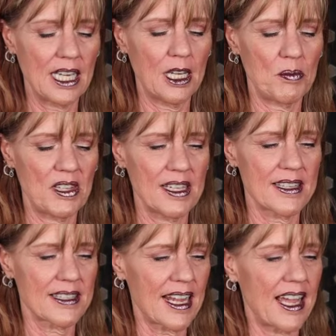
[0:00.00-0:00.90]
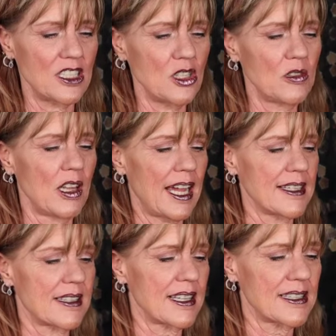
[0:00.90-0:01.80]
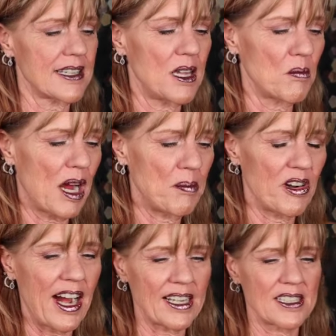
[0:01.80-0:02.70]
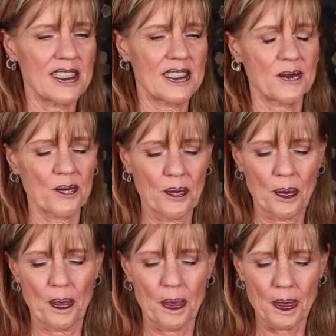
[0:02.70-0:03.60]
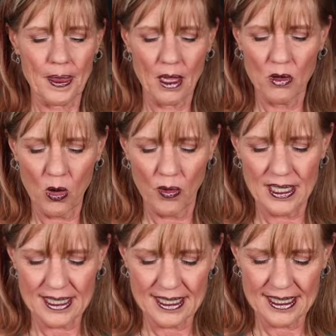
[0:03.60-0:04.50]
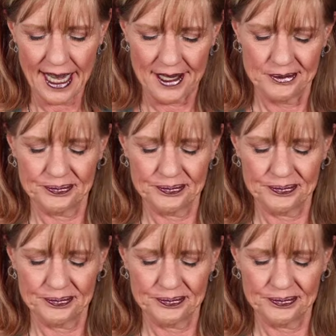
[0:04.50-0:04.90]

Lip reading: keep this and utilize this in my practice. Oh, what does it say?